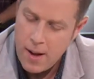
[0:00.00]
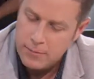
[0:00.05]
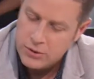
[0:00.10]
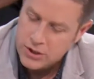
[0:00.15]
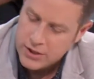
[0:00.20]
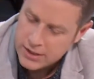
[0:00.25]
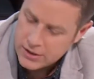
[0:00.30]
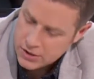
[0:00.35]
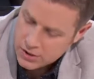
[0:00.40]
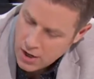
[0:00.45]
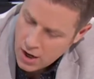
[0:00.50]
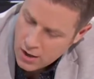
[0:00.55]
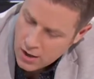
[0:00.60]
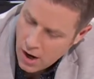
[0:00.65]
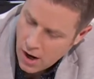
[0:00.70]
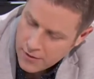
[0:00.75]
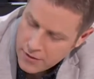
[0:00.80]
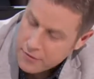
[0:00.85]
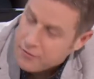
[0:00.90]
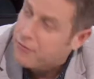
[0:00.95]
So let's start
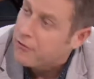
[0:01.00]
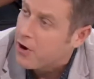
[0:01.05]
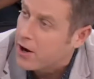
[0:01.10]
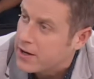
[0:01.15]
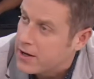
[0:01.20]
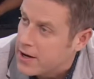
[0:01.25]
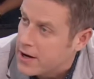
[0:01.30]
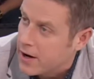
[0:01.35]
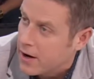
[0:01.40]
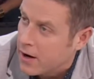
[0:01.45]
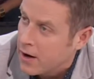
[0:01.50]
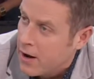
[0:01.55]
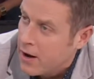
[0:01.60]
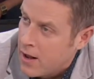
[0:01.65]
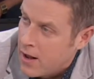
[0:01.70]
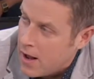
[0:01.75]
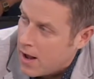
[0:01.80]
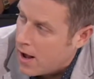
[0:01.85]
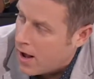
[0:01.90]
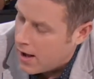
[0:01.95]
on the front here.
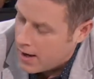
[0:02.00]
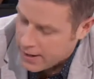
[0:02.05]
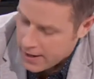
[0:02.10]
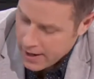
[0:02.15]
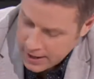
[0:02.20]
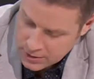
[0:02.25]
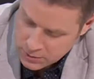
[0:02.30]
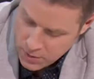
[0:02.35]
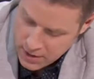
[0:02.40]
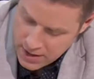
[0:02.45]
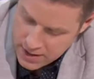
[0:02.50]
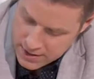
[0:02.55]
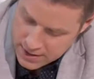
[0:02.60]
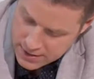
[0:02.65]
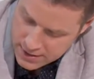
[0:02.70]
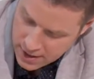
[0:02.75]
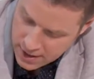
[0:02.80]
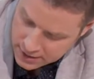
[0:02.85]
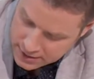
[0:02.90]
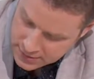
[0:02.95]
Guys, what can you
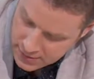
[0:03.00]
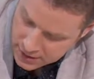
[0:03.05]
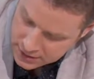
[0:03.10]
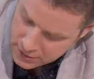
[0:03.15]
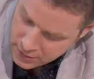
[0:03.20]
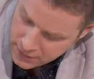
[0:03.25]
tell us about?